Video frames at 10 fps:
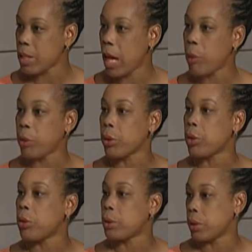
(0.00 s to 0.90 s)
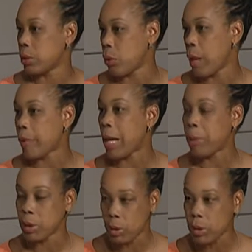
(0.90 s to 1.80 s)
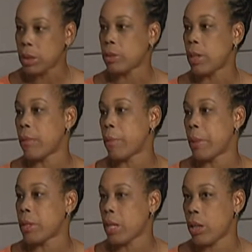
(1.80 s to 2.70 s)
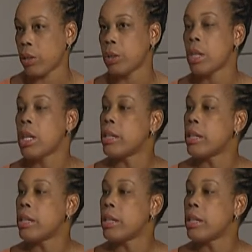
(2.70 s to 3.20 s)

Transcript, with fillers: shower or don't have the opportunity to have a baby shower.